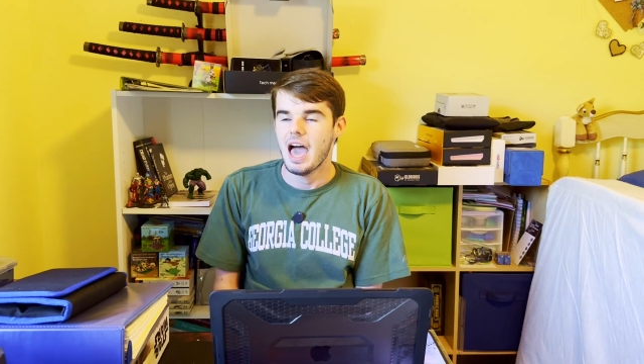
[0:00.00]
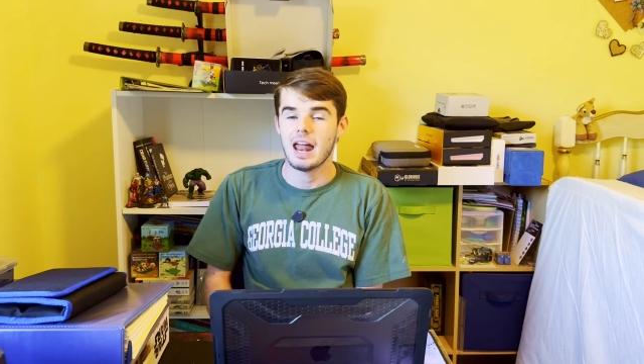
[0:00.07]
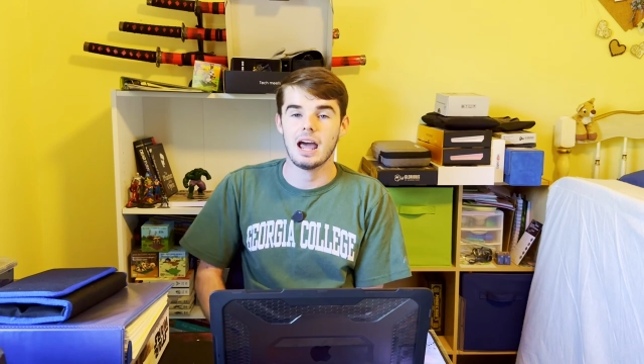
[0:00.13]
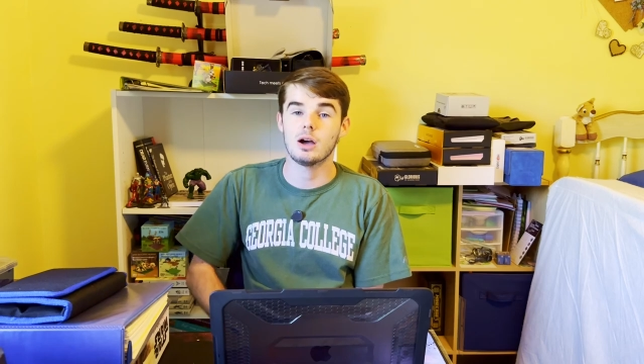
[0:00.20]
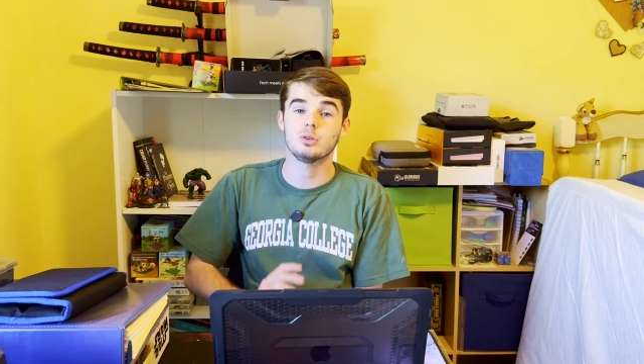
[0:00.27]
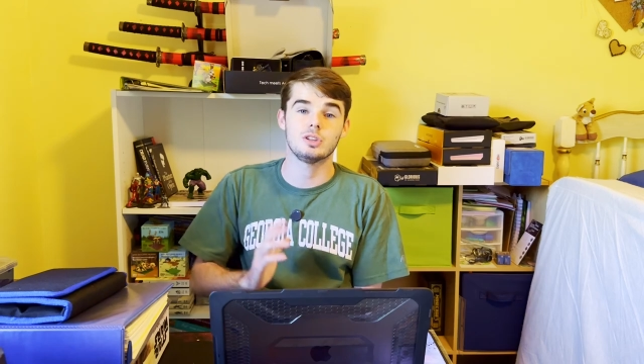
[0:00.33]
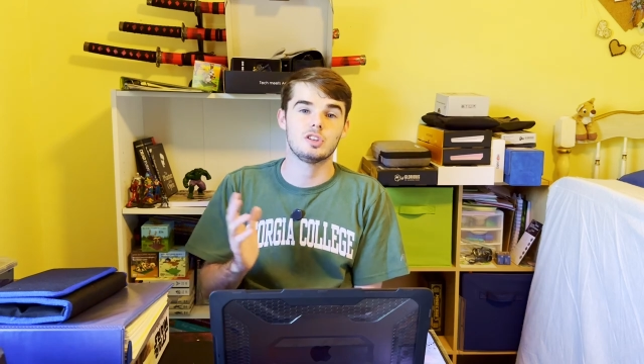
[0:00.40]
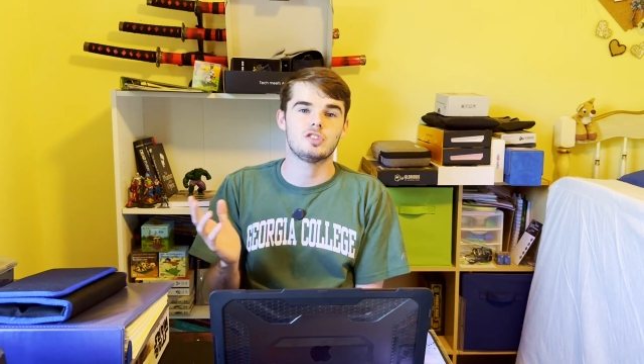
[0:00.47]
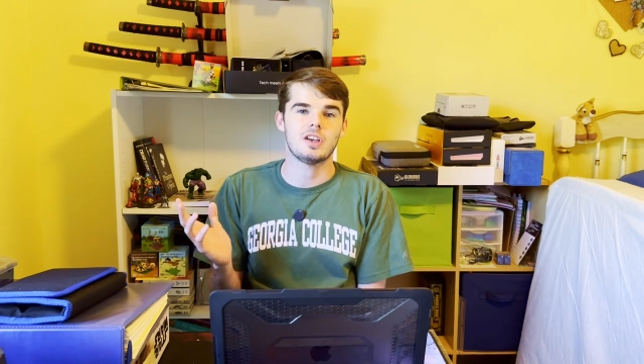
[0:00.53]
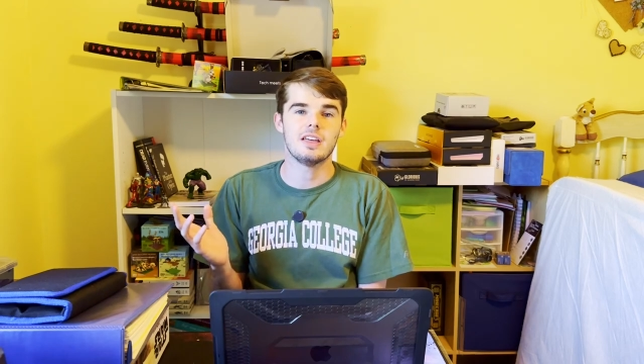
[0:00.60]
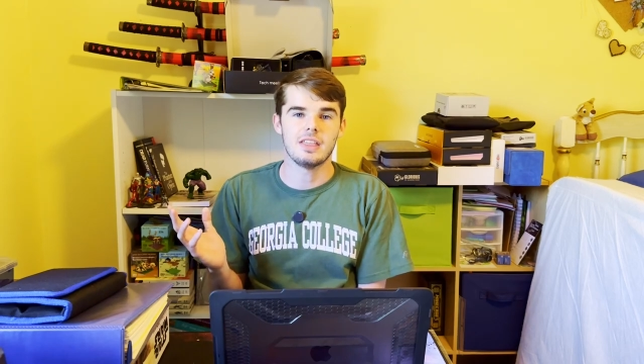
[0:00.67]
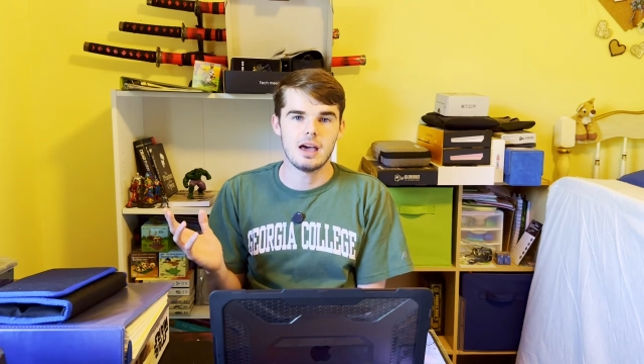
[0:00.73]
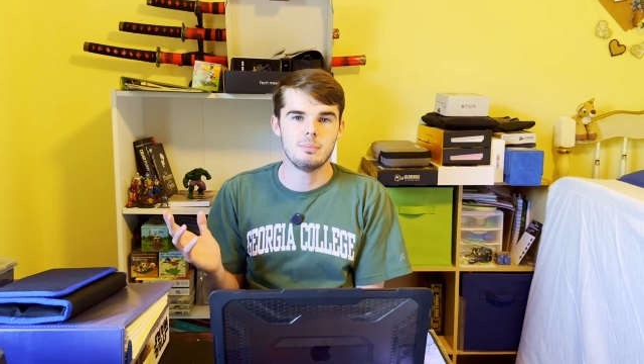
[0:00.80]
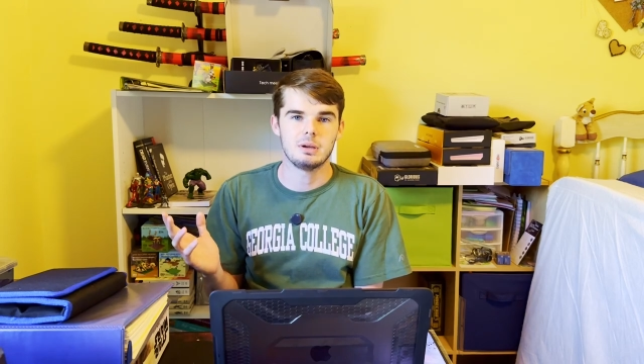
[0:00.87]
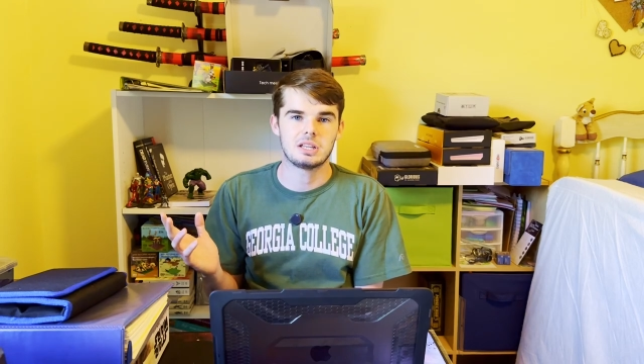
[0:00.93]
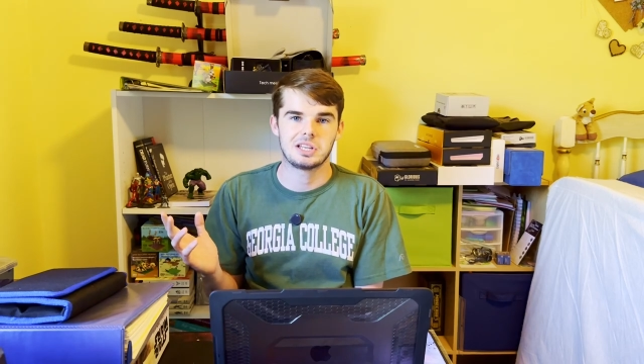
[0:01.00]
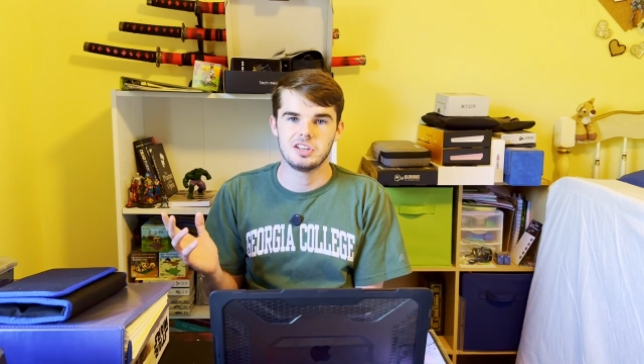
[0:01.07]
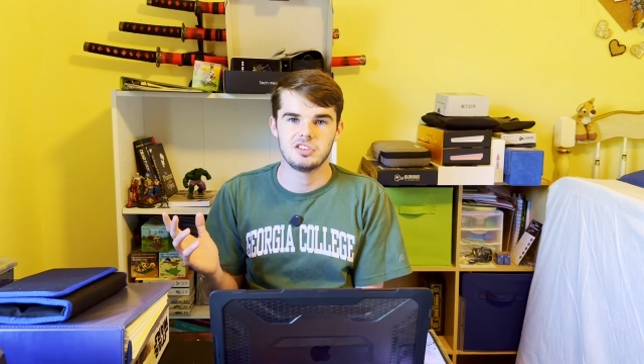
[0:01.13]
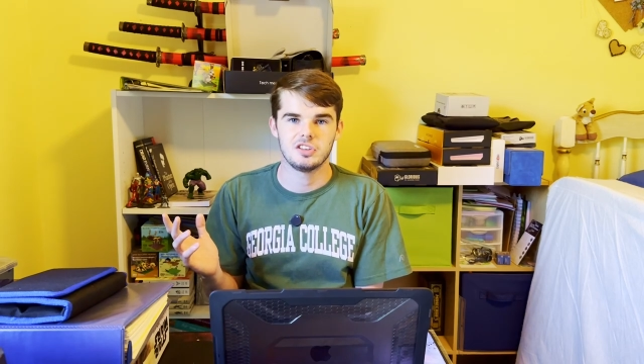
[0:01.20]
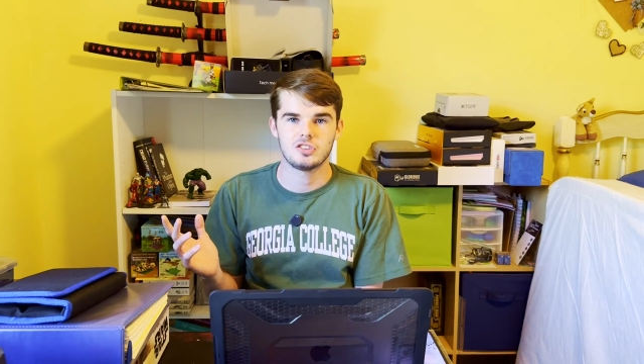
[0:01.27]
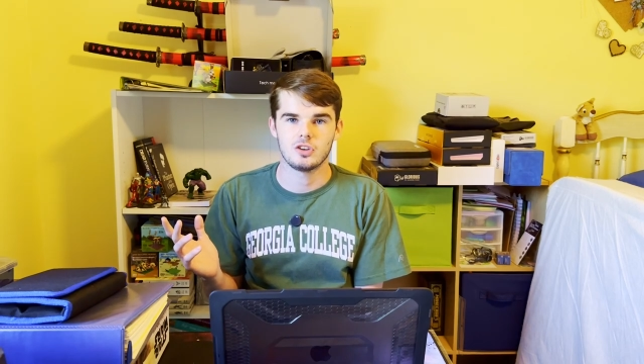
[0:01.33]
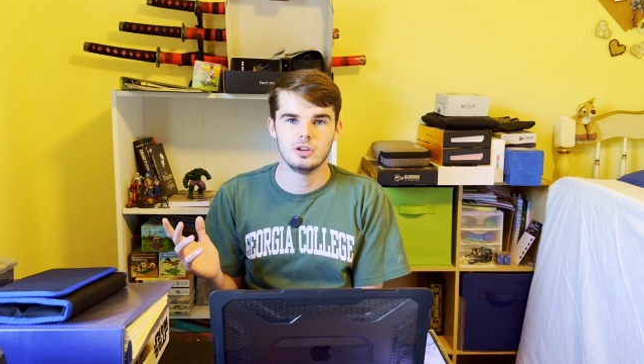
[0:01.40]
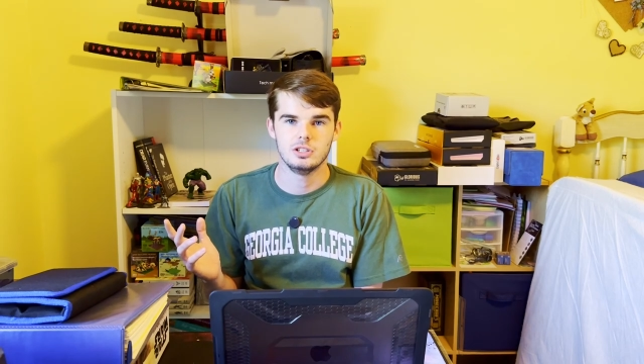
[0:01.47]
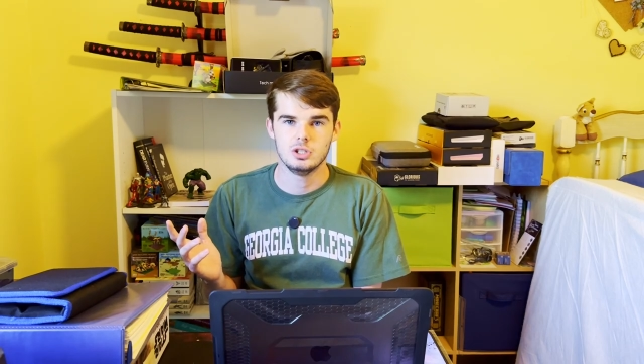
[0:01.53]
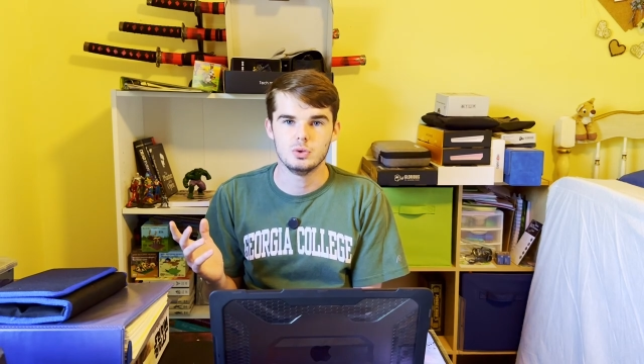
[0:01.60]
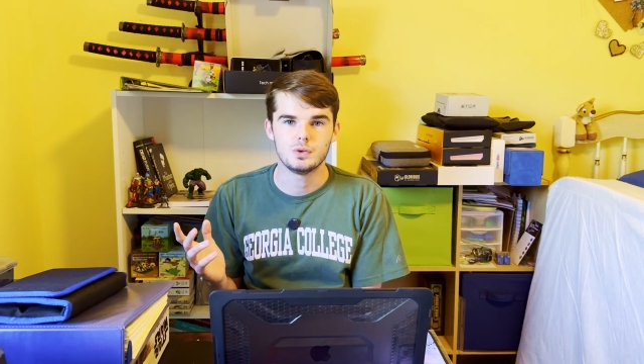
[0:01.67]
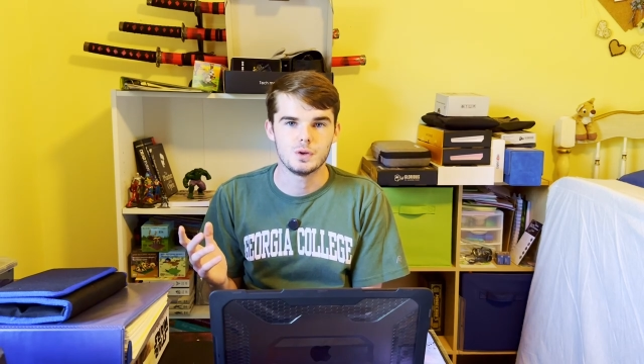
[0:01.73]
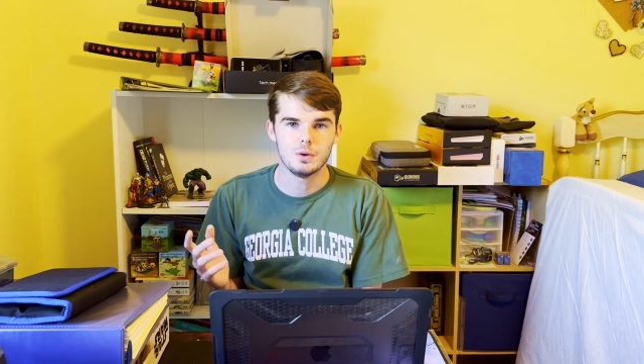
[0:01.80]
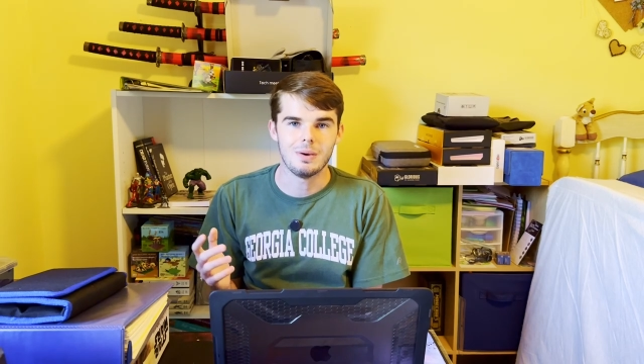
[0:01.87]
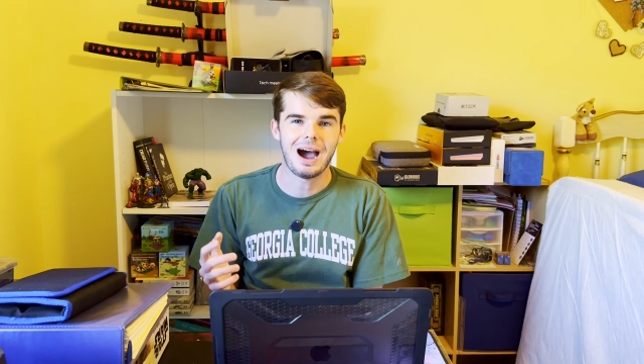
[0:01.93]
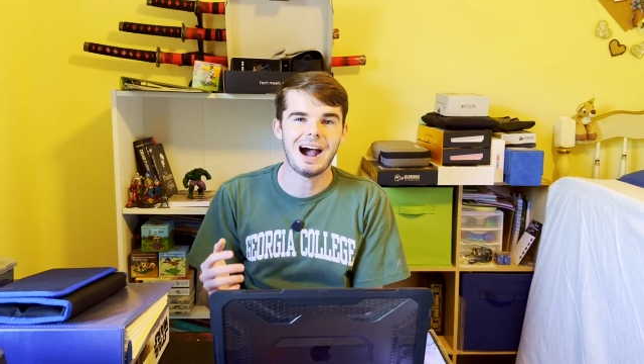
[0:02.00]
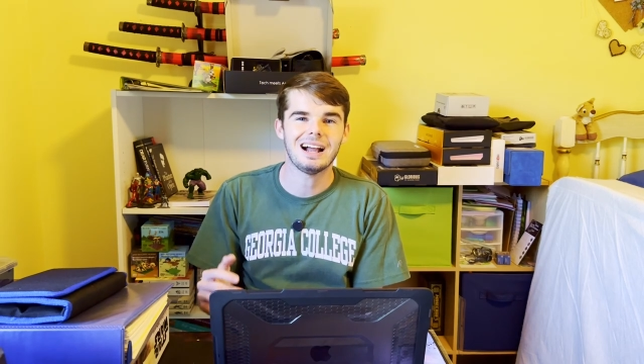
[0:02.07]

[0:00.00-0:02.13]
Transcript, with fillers: And I only say that because it's on YouTube.